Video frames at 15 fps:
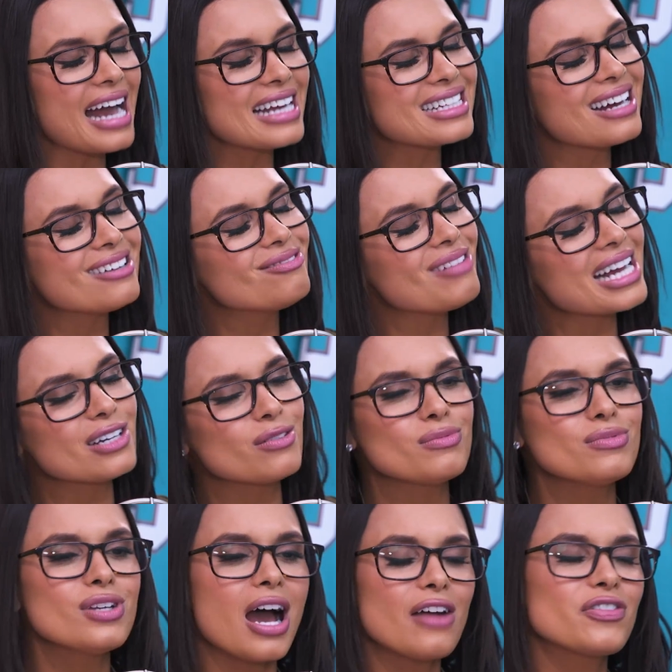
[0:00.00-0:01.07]
I don't. I
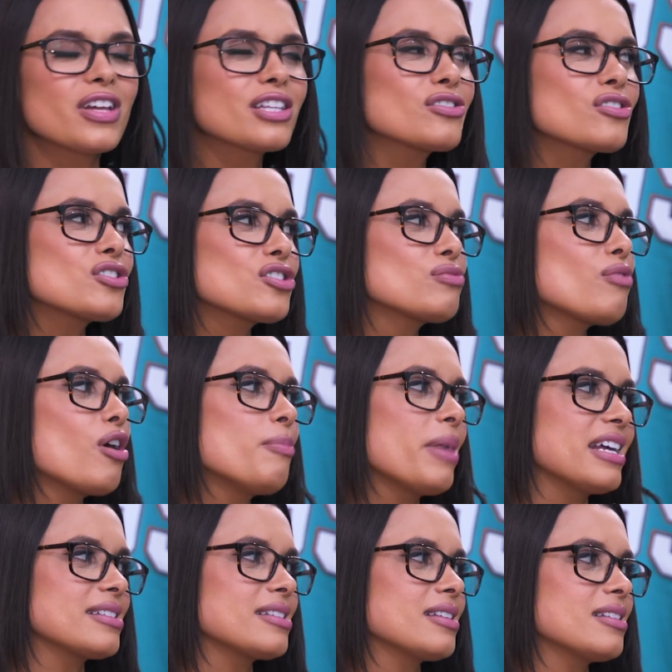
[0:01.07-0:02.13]
feel like those are just
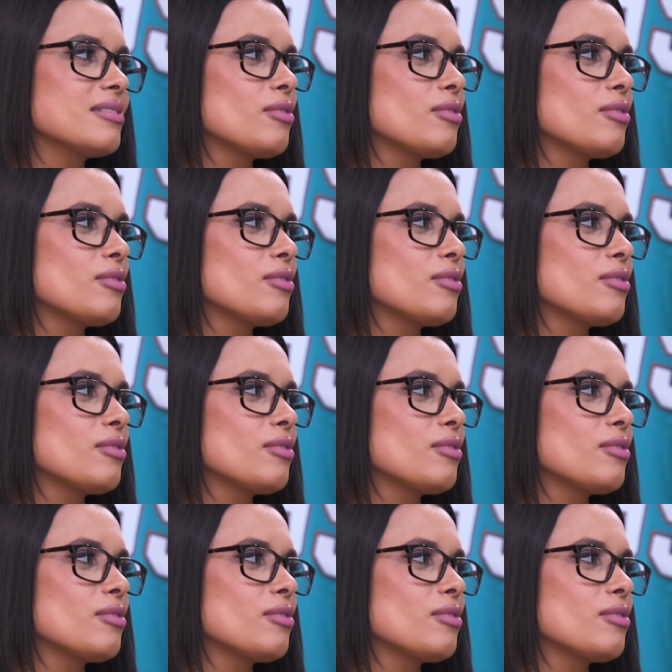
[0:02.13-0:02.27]
romance